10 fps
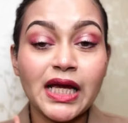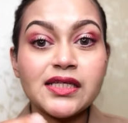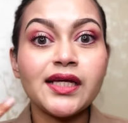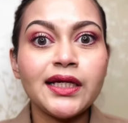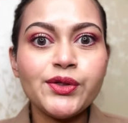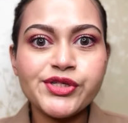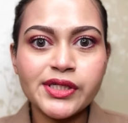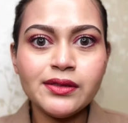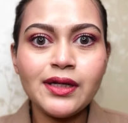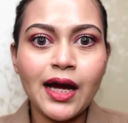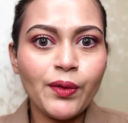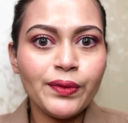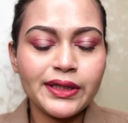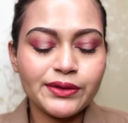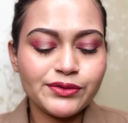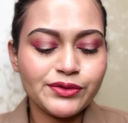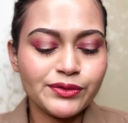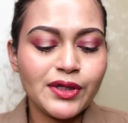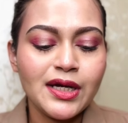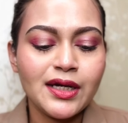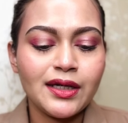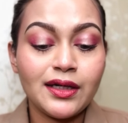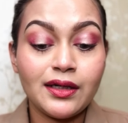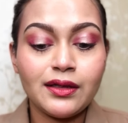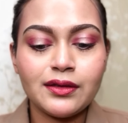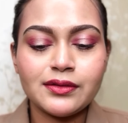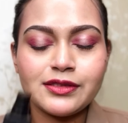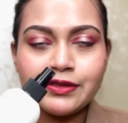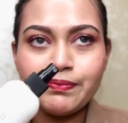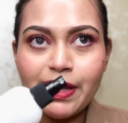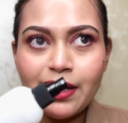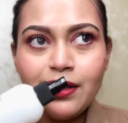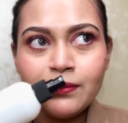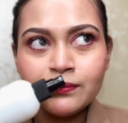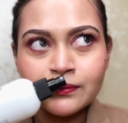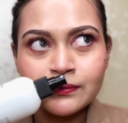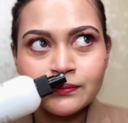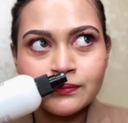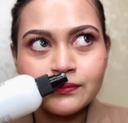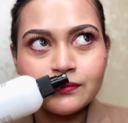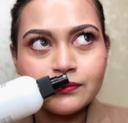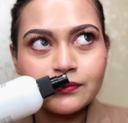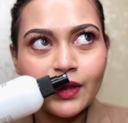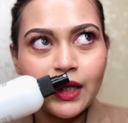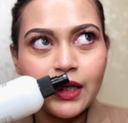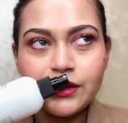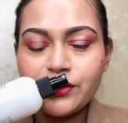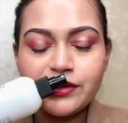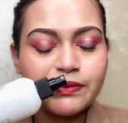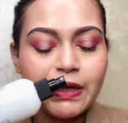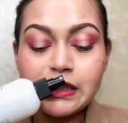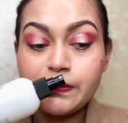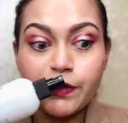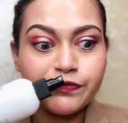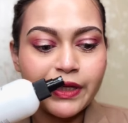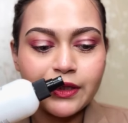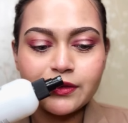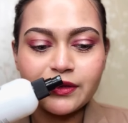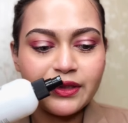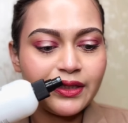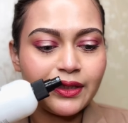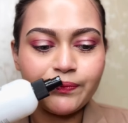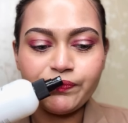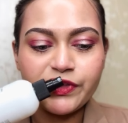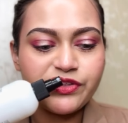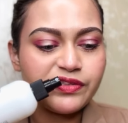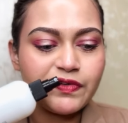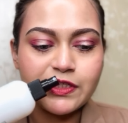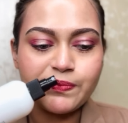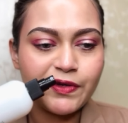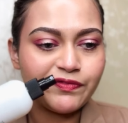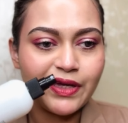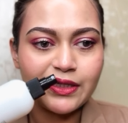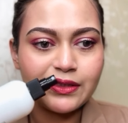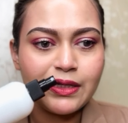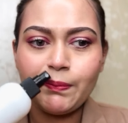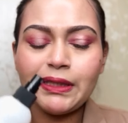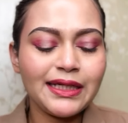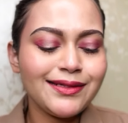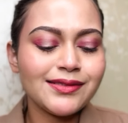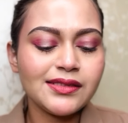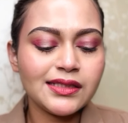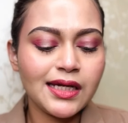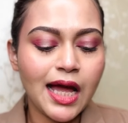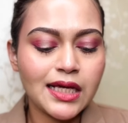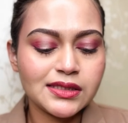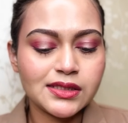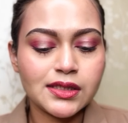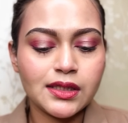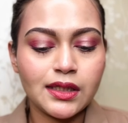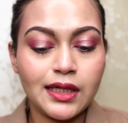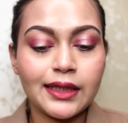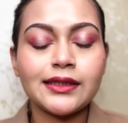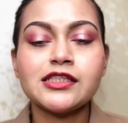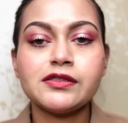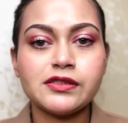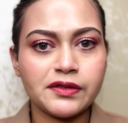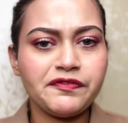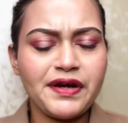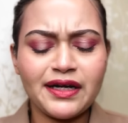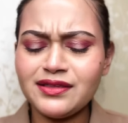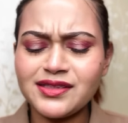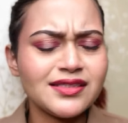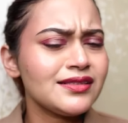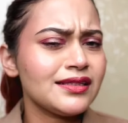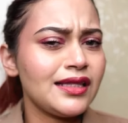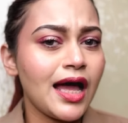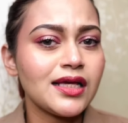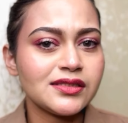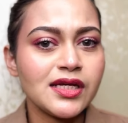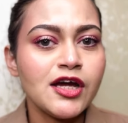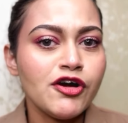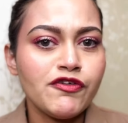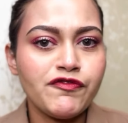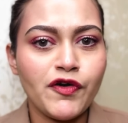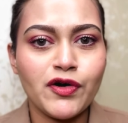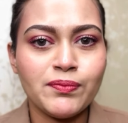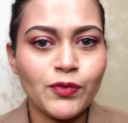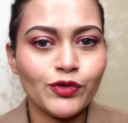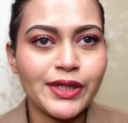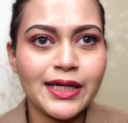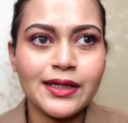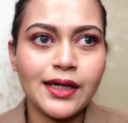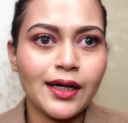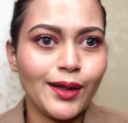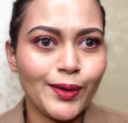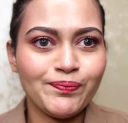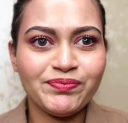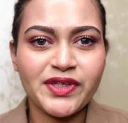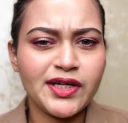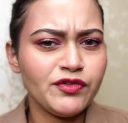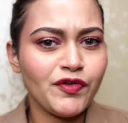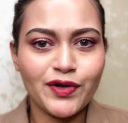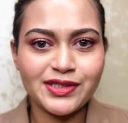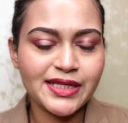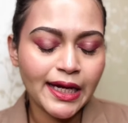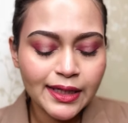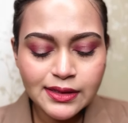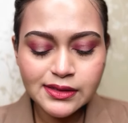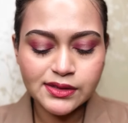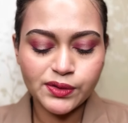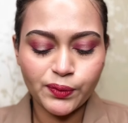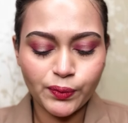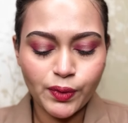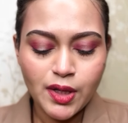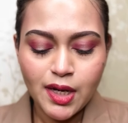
solution, how it used to smell, it just reminds me of that. Yeah, it just reminds me of that. But it doesn't last, like this fragrance doesn't last for more than 30 to 40 seconds, so